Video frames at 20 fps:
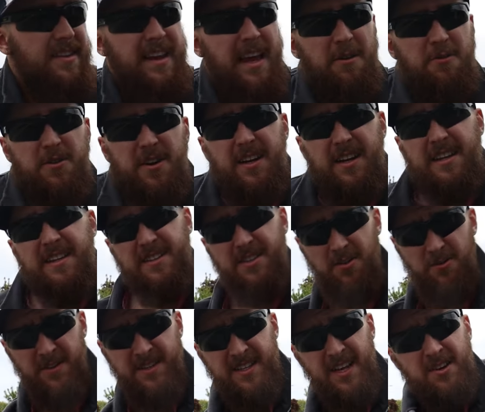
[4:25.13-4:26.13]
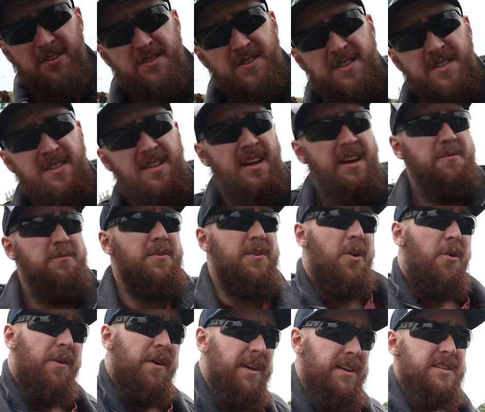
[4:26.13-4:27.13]
Now we're at Zoe's house and we're
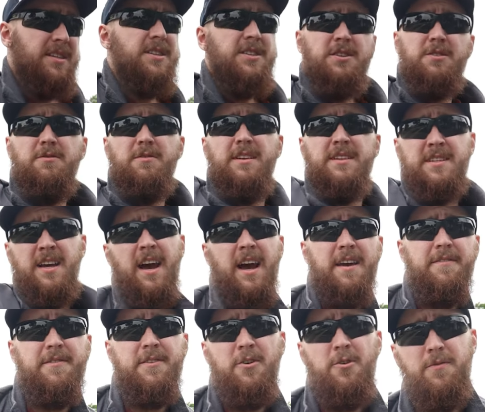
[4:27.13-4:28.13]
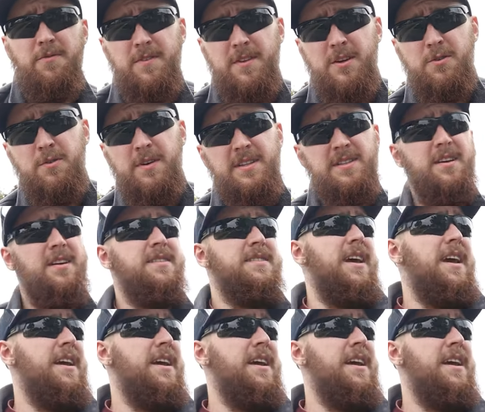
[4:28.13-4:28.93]
going to do this hive and hopefully the queen's not